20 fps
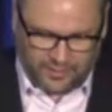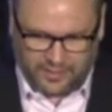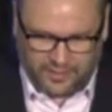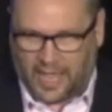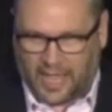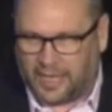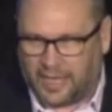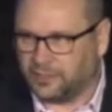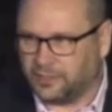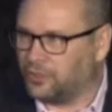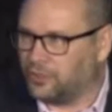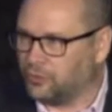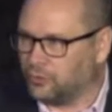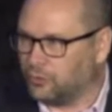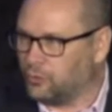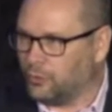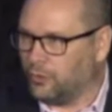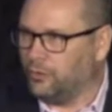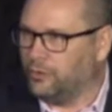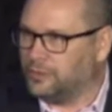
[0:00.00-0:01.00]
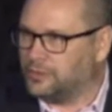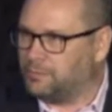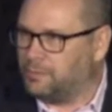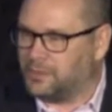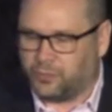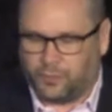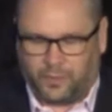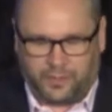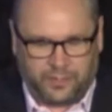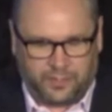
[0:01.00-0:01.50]
non-congruence
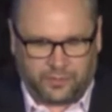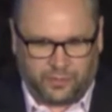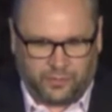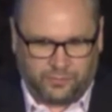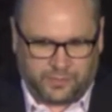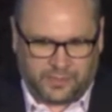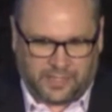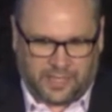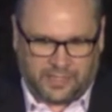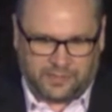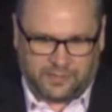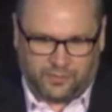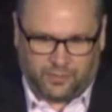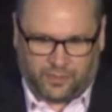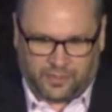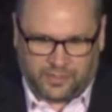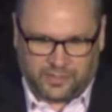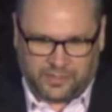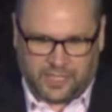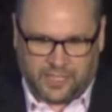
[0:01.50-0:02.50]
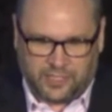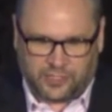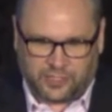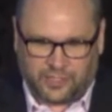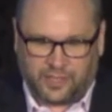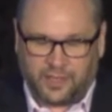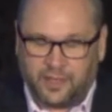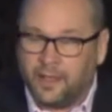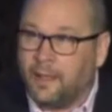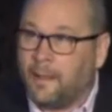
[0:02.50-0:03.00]
between the two sides of the
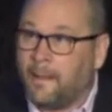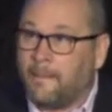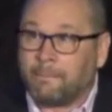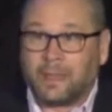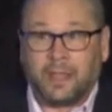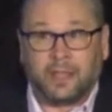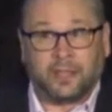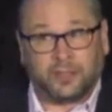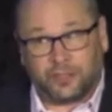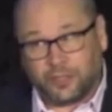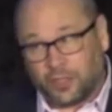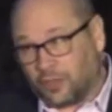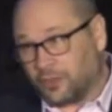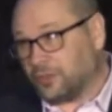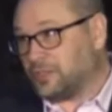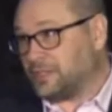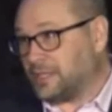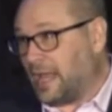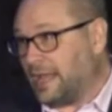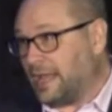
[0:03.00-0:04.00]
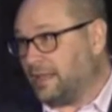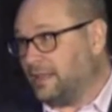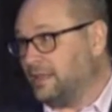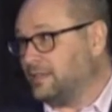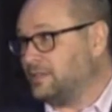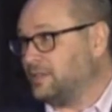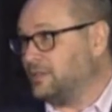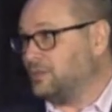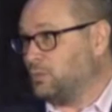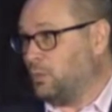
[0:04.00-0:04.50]
organization. The other side of
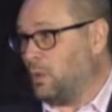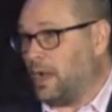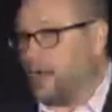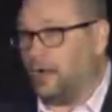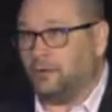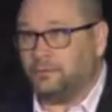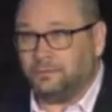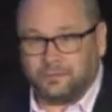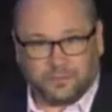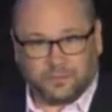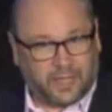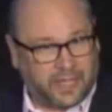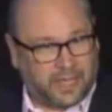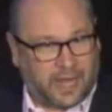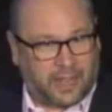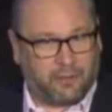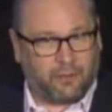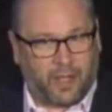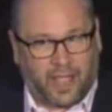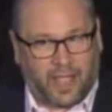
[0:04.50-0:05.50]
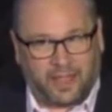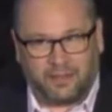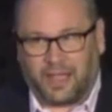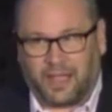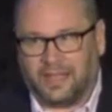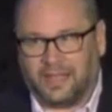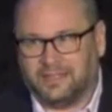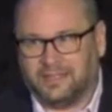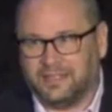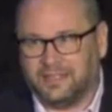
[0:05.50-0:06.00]
this as well, and
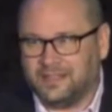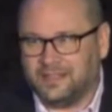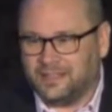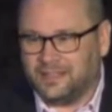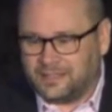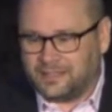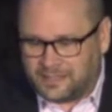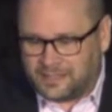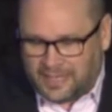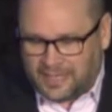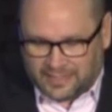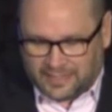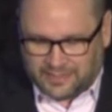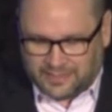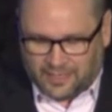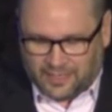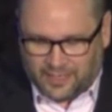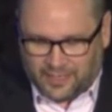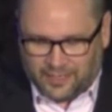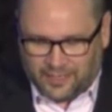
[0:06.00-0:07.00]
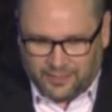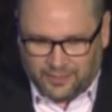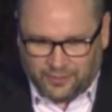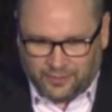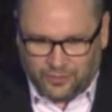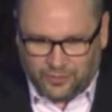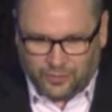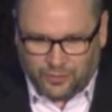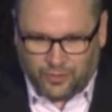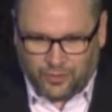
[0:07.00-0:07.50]
I did this at
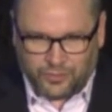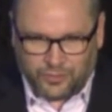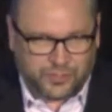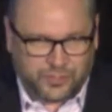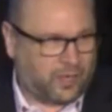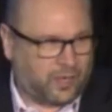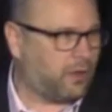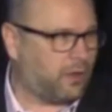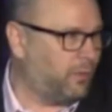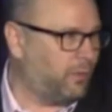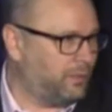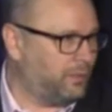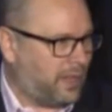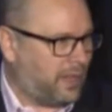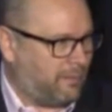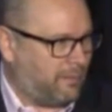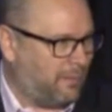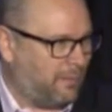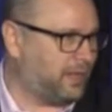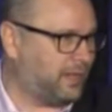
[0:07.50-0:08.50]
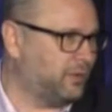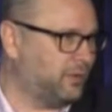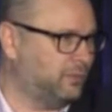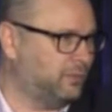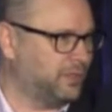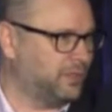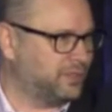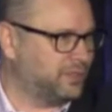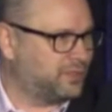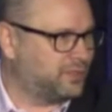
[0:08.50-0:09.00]
Eurostar when Michael
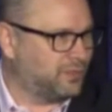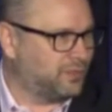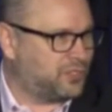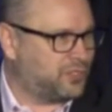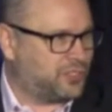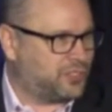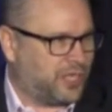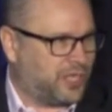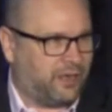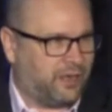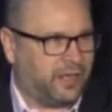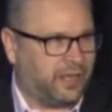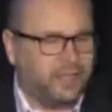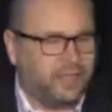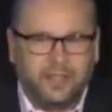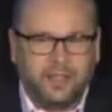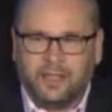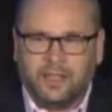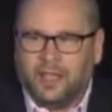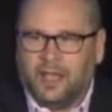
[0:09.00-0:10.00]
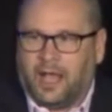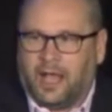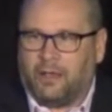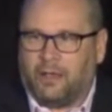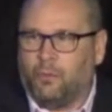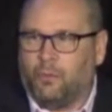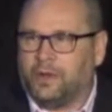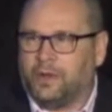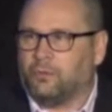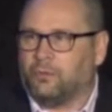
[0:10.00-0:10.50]
was chairing. I
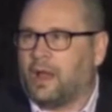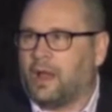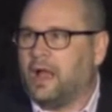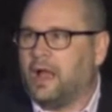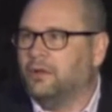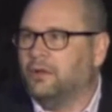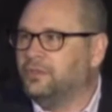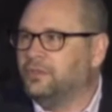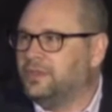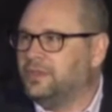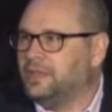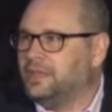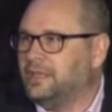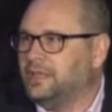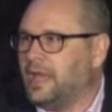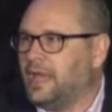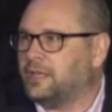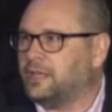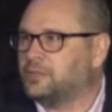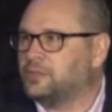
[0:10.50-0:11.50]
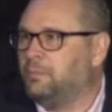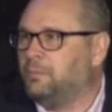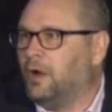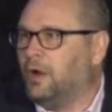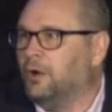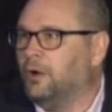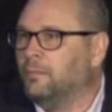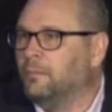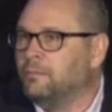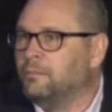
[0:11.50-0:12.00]
went around the
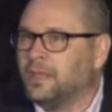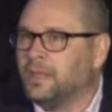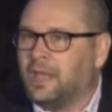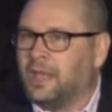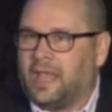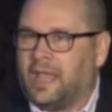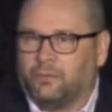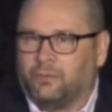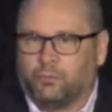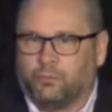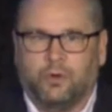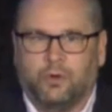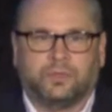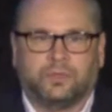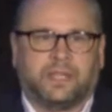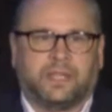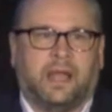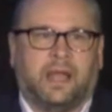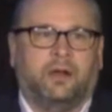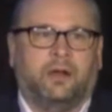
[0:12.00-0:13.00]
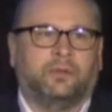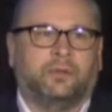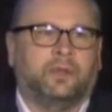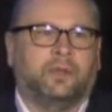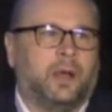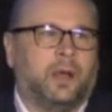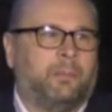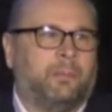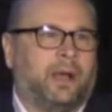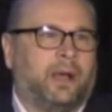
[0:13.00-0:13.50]
expo and wrote
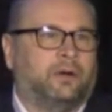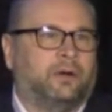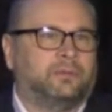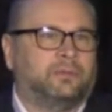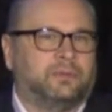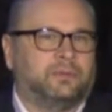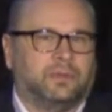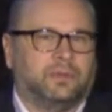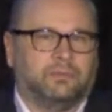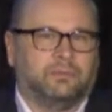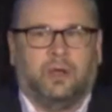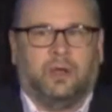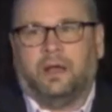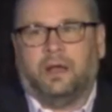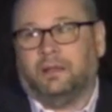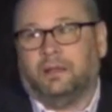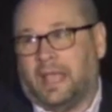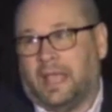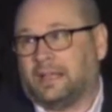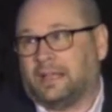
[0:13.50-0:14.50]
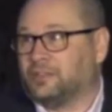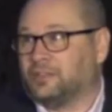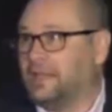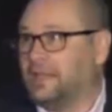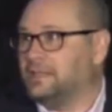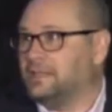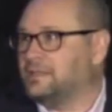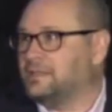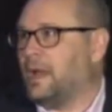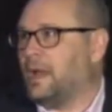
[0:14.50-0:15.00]
down about, well, actually I
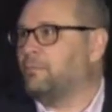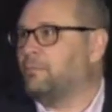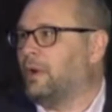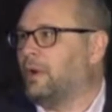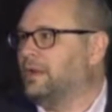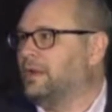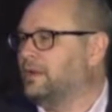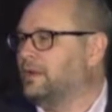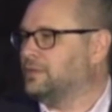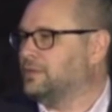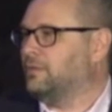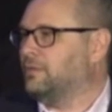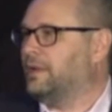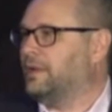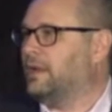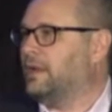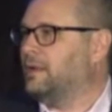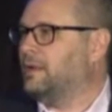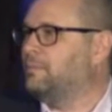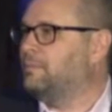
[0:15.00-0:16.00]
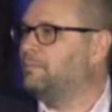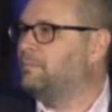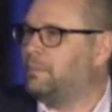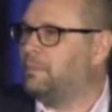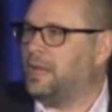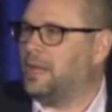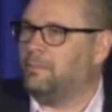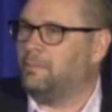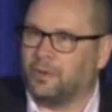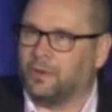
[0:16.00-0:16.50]
had to stop writing because I ran out of
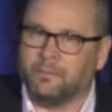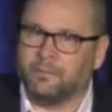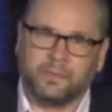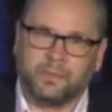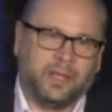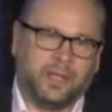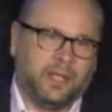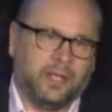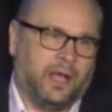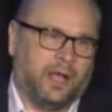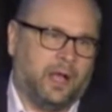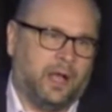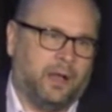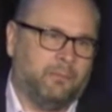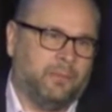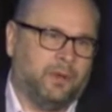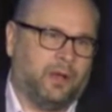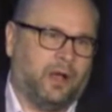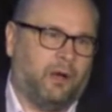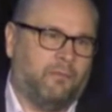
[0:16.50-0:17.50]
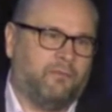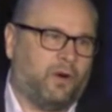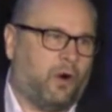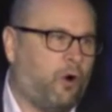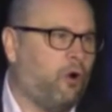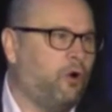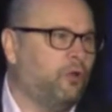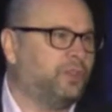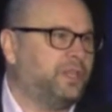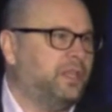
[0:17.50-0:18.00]
paper, of
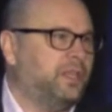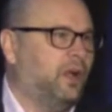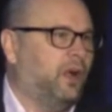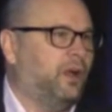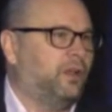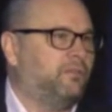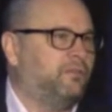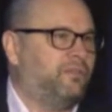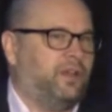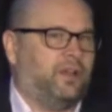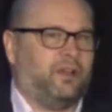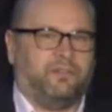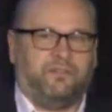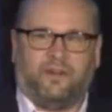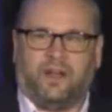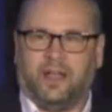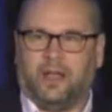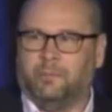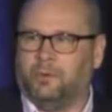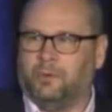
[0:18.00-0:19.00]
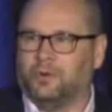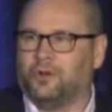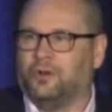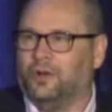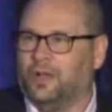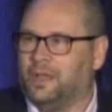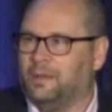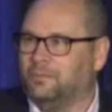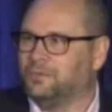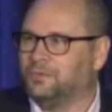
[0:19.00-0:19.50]
all the unverifiable
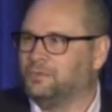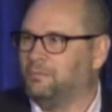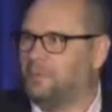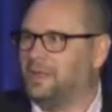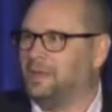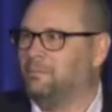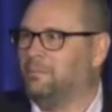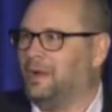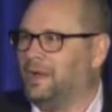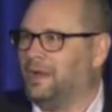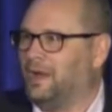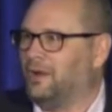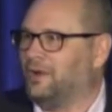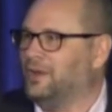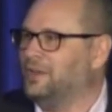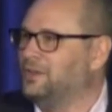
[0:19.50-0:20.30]
claims made by our